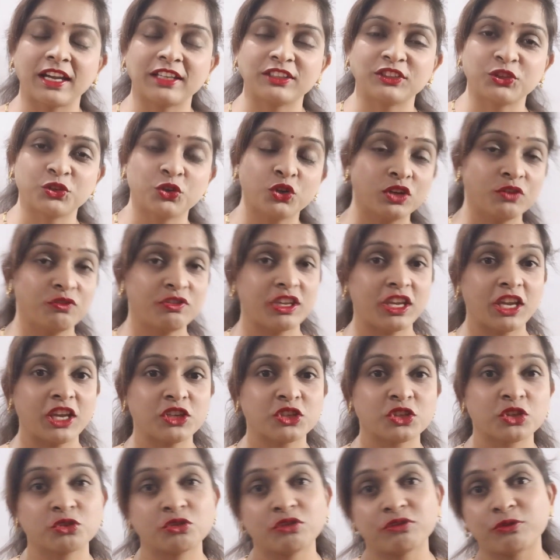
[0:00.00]
notification
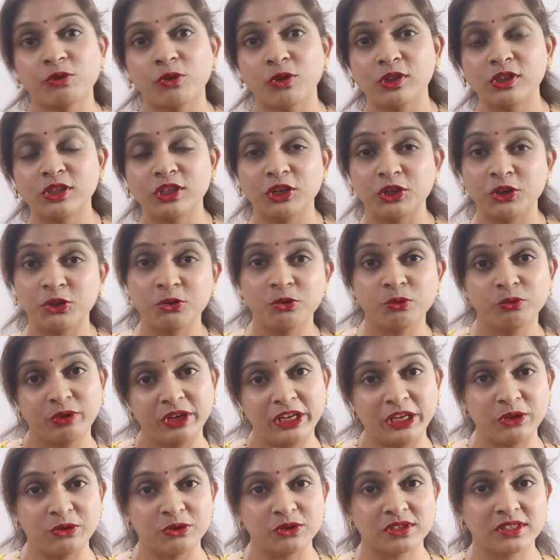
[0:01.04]
of all the new
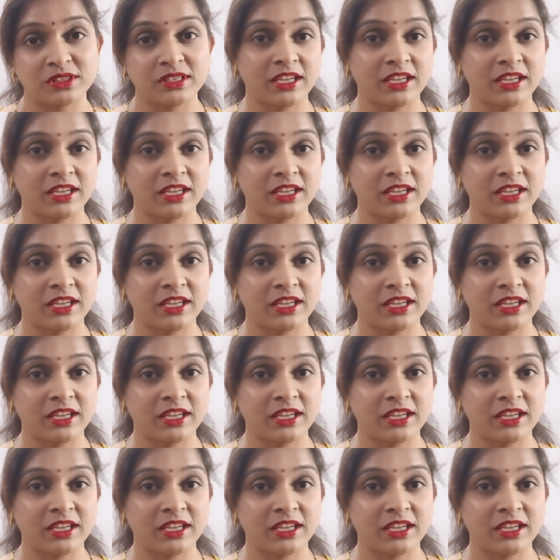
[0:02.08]
videos.